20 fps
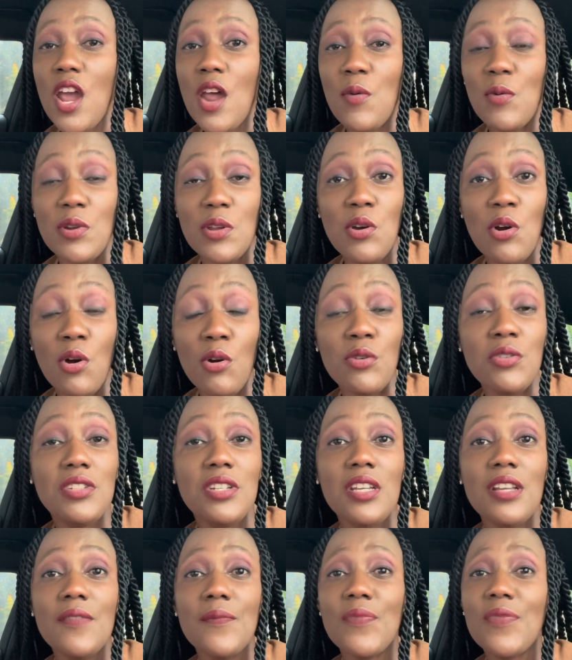
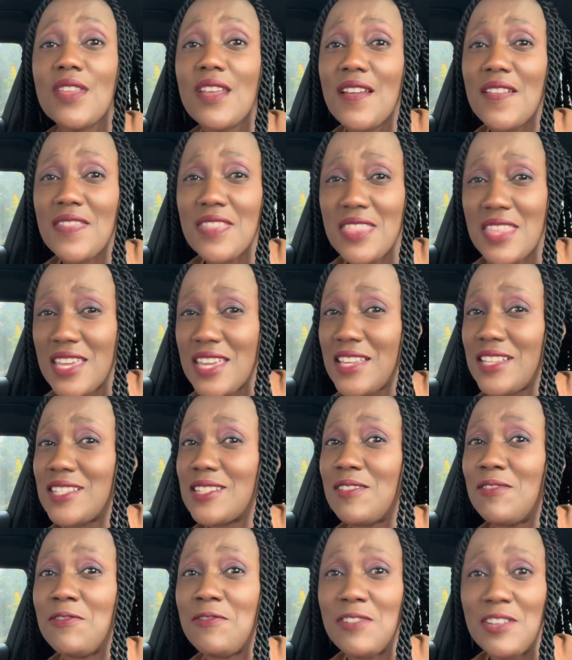recording
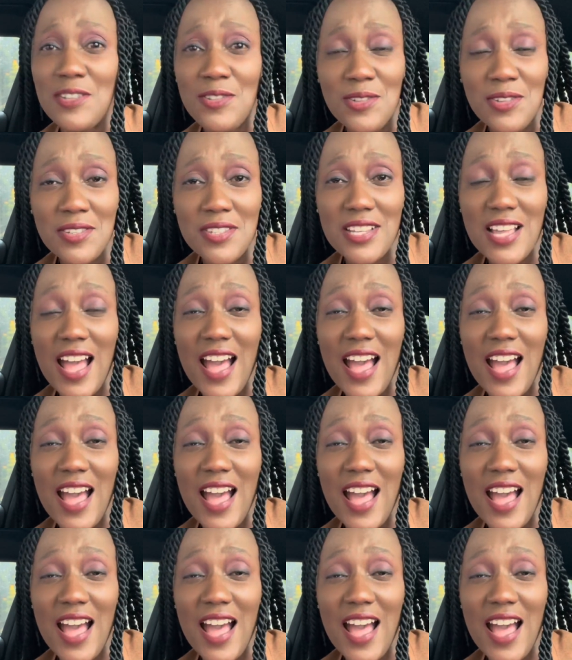these videos.